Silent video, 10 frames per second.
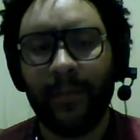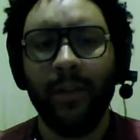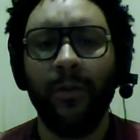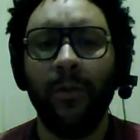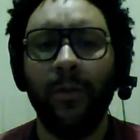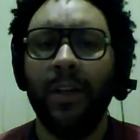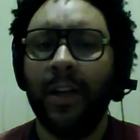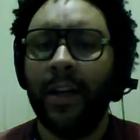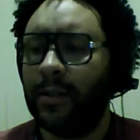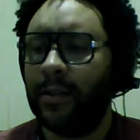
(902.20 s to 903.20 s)
Cool.
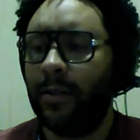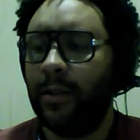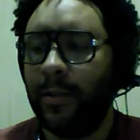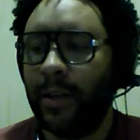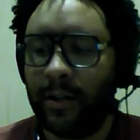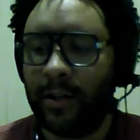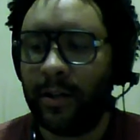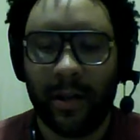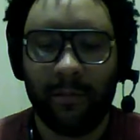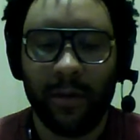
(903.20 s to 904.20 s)
So I want to make sure
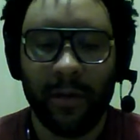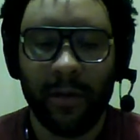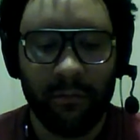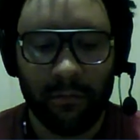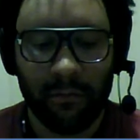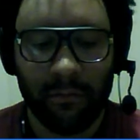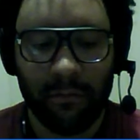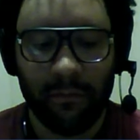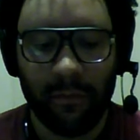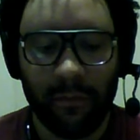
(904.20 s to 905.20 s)
that
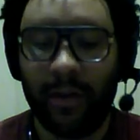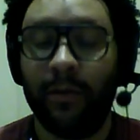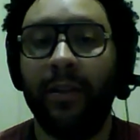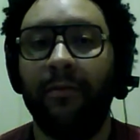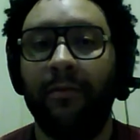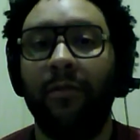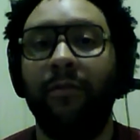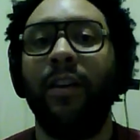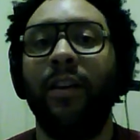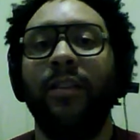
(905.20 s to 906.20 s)
we're doing the
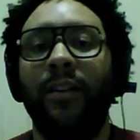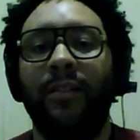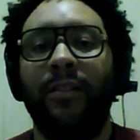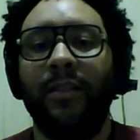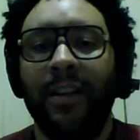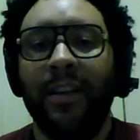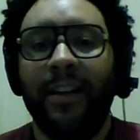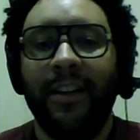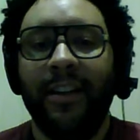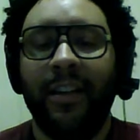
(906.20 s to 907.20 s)
right things
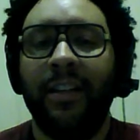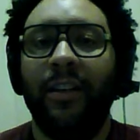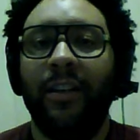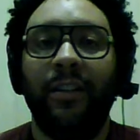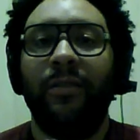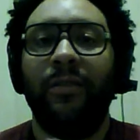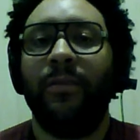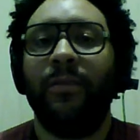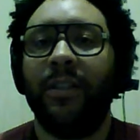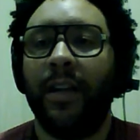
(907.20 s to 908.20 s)
and doing them
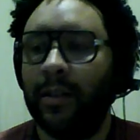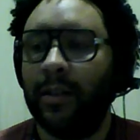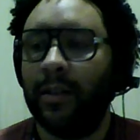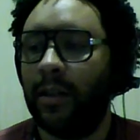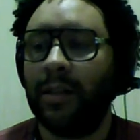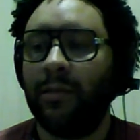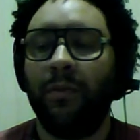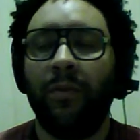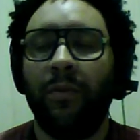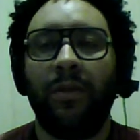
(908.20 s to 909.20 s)
together. So last week
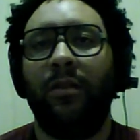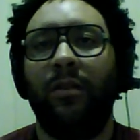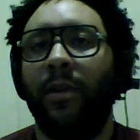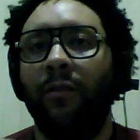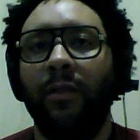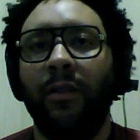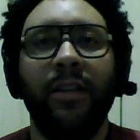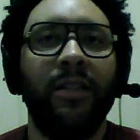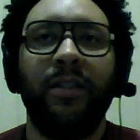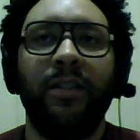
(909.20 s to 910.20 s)
we talked about
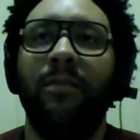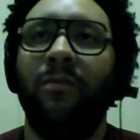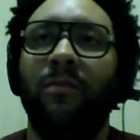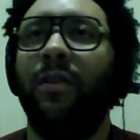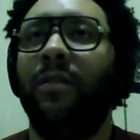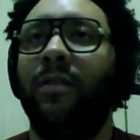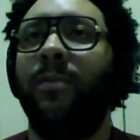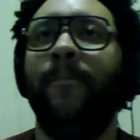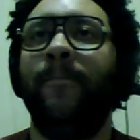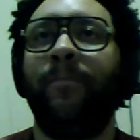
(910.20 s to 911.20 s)
relationships. We talked
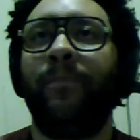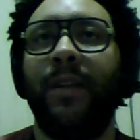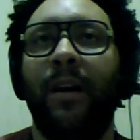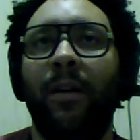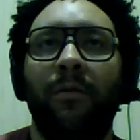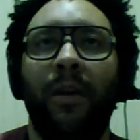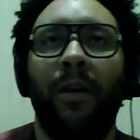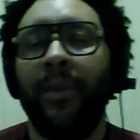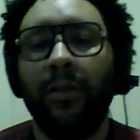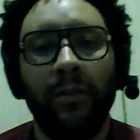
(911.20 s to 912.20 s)
about how
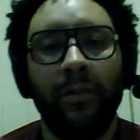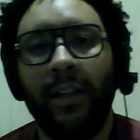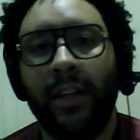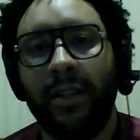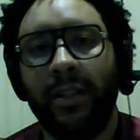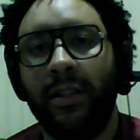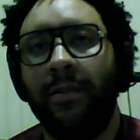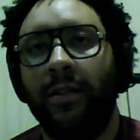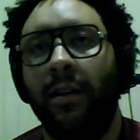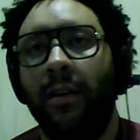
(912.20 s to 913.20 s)
building relationships
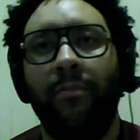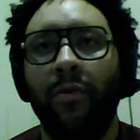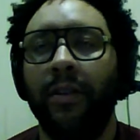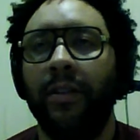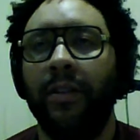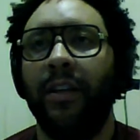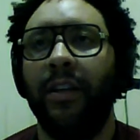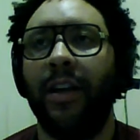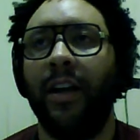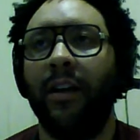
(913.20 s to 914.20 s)
are important, and
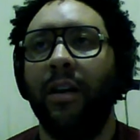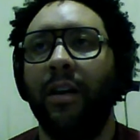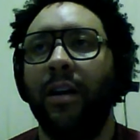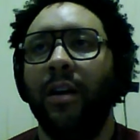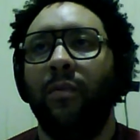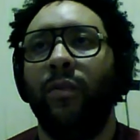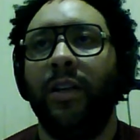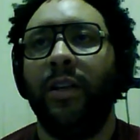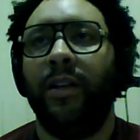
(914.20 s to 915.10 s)
that we